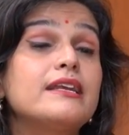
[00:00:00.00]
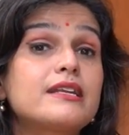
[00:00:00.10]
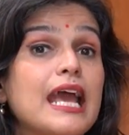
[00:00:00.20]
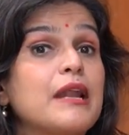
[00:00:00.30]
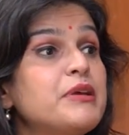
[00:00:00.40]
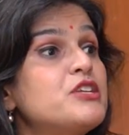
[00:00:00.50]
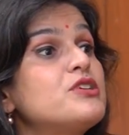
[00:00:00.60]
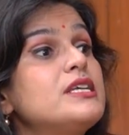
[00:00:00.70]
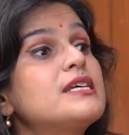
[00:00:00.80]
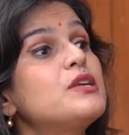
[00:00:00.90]
and it can be
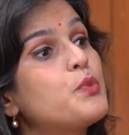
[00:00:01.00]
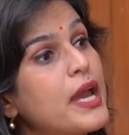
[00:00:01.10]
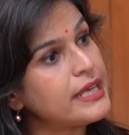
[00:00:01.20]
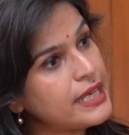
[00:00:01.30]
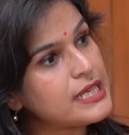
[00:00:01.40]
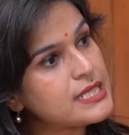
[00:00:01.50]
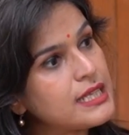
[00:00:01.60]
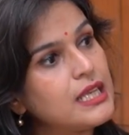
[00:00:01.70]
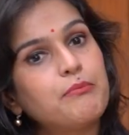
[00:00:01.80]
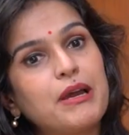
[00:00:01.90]
treated
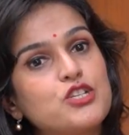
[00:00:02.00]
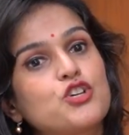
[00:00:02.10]
easily by